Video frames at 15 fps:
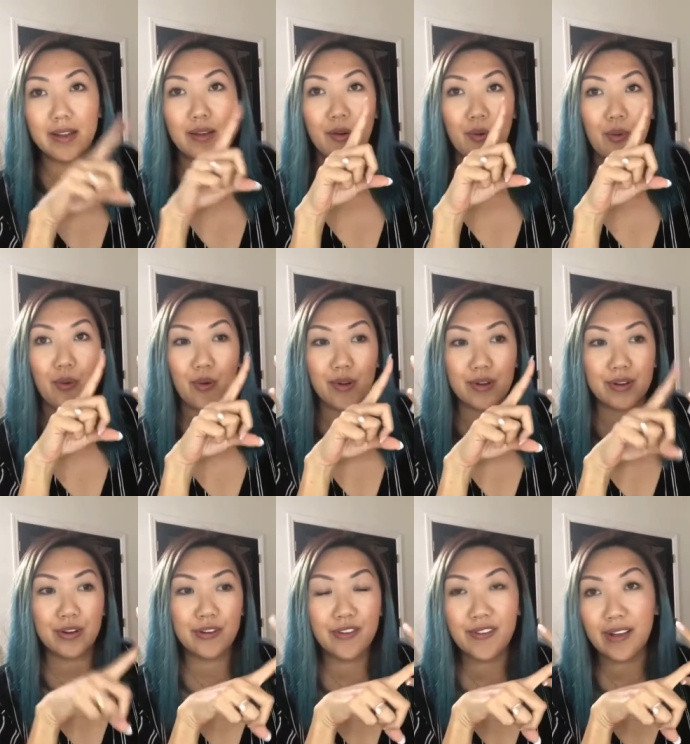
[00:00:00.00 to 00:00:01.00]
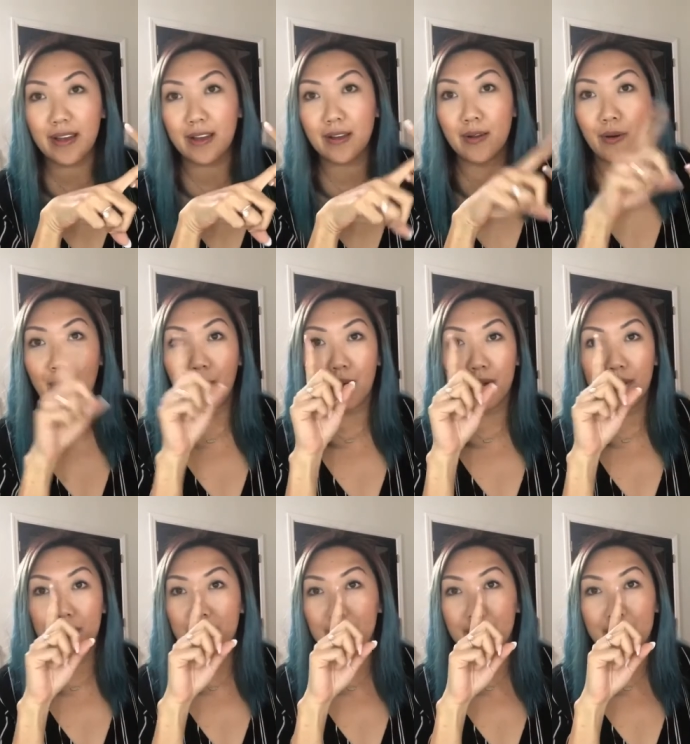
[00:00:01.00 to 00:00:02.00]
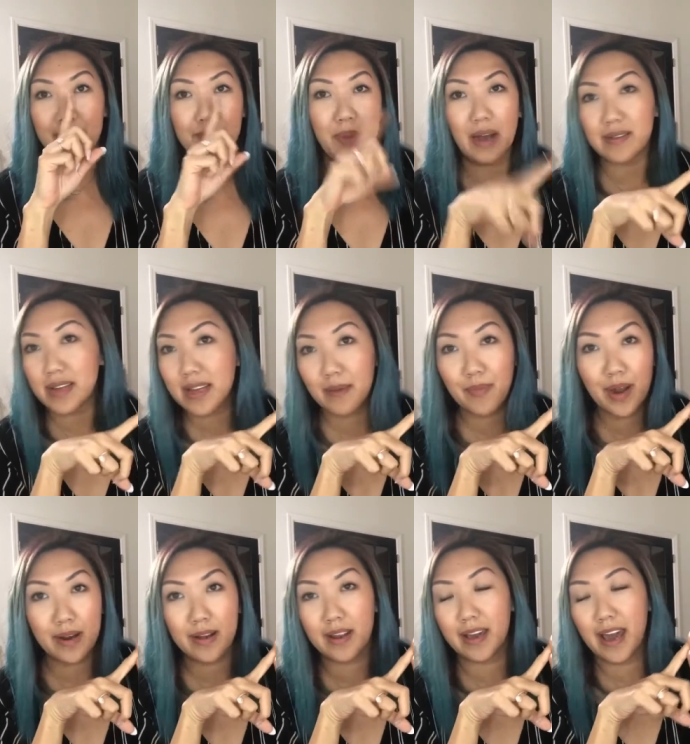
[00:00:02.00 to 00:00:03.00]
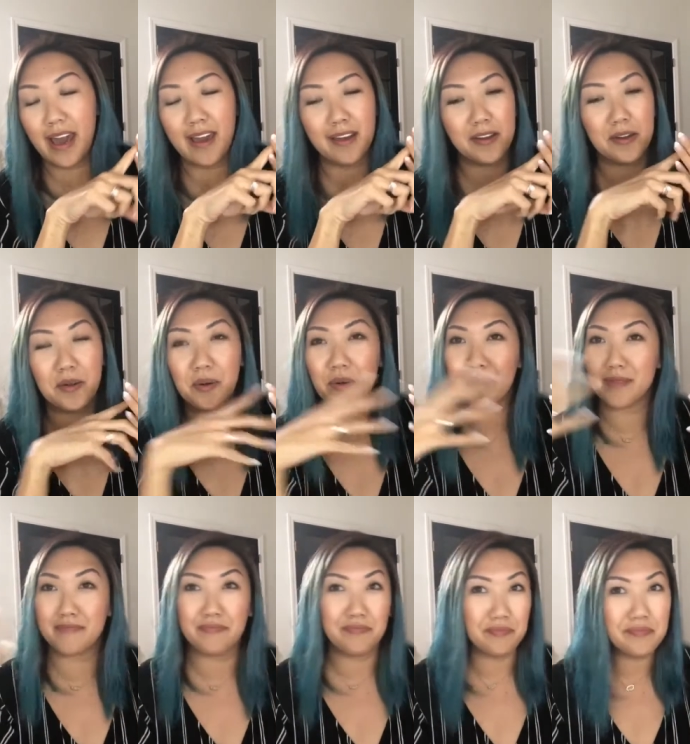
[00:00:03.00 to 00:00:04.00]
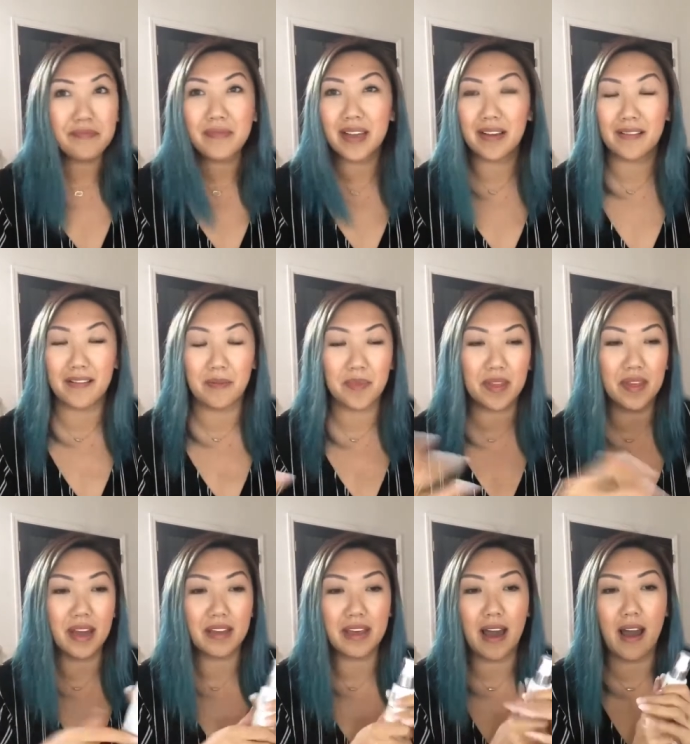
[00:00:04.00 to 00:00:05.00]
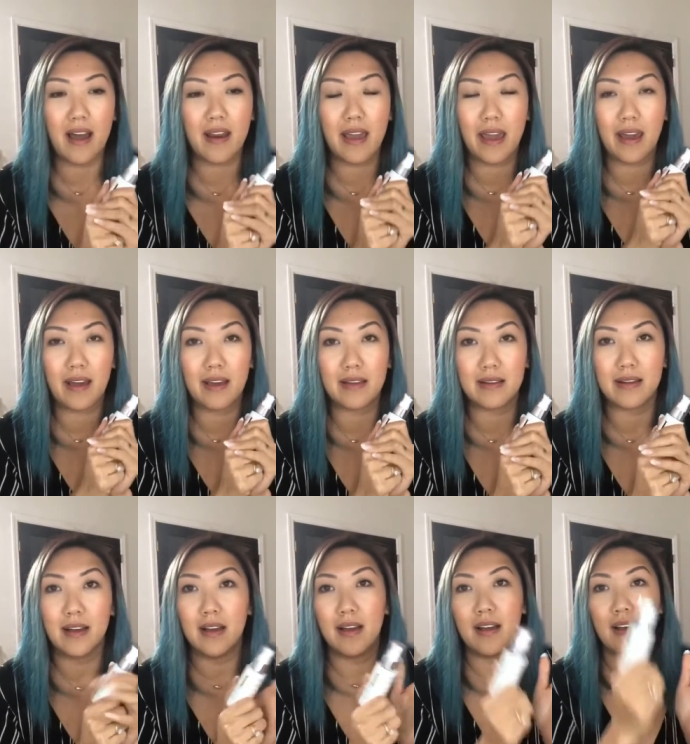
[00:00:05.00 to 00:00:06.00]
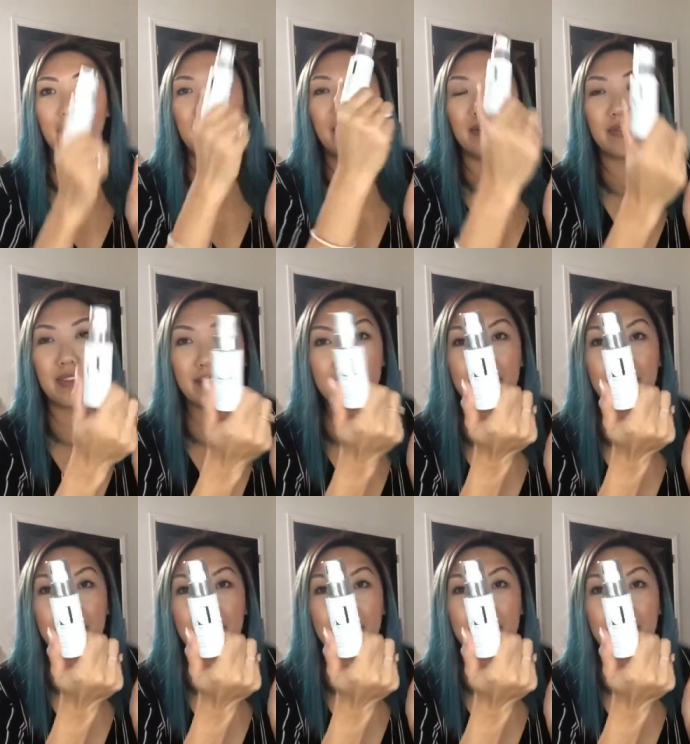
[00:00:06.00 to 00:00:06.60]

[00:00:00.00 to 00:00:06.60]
or nursing or about to get pregnant again or something like that. And this is a